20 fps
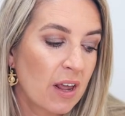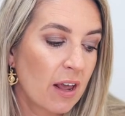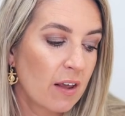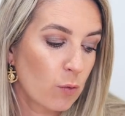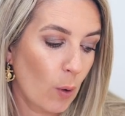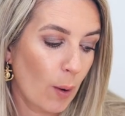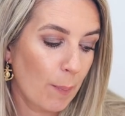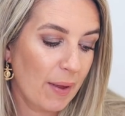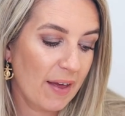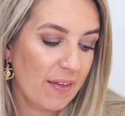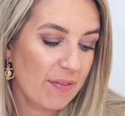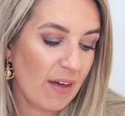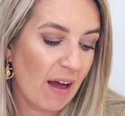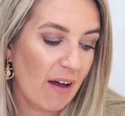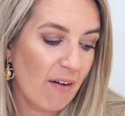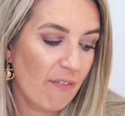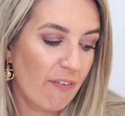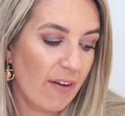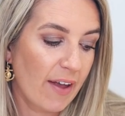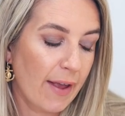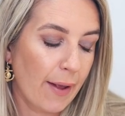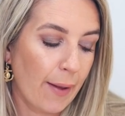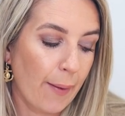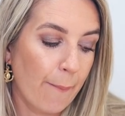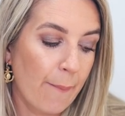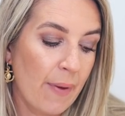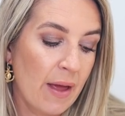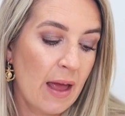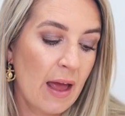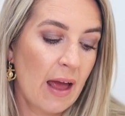So I picked that for
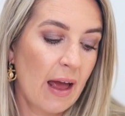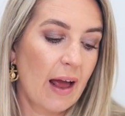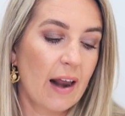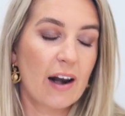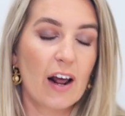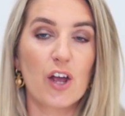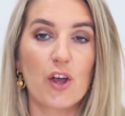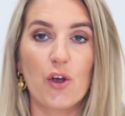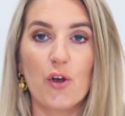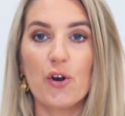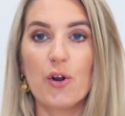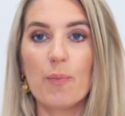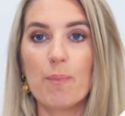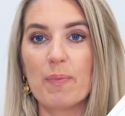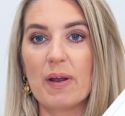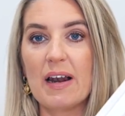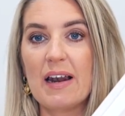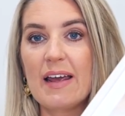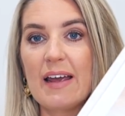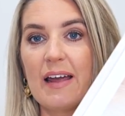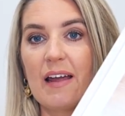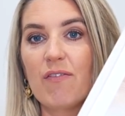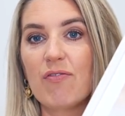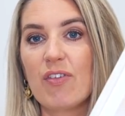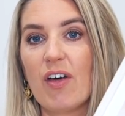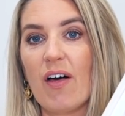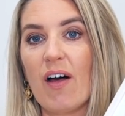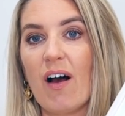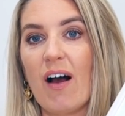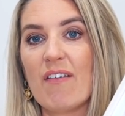him, and I couldn't believe
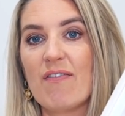that I